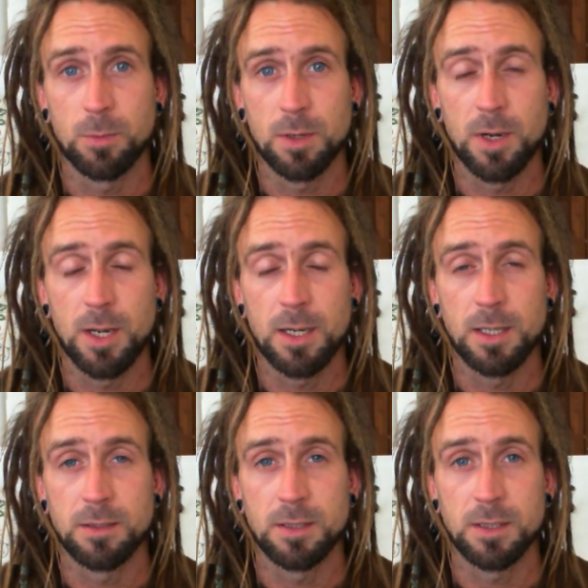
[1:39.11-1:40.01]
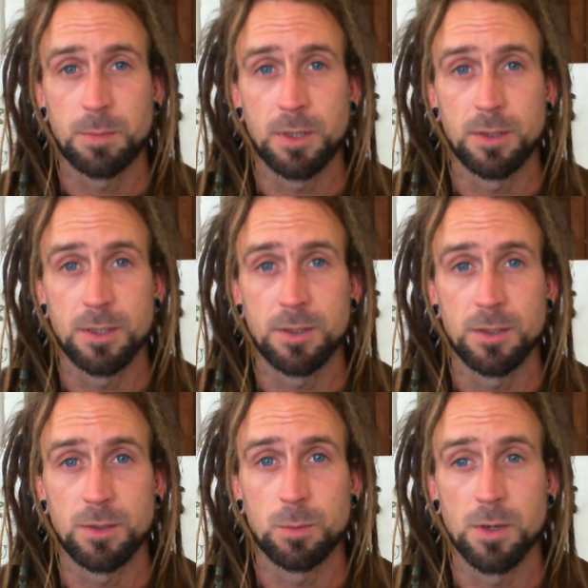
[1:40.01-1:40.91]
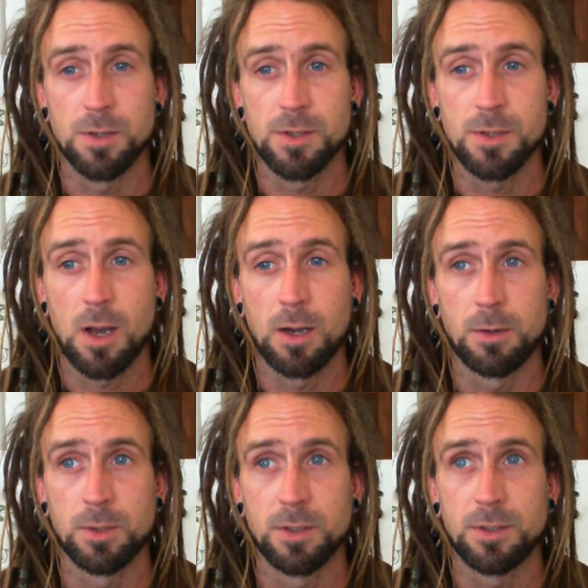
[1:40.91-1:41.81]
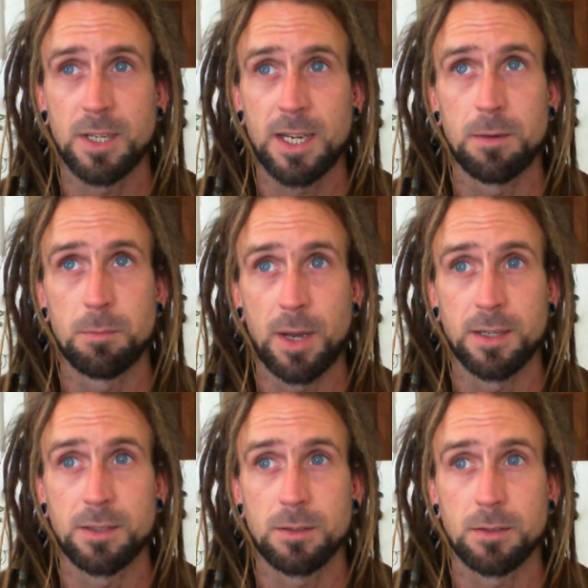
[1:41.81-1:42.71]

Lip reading: One of my earliest experiences was I was in bed.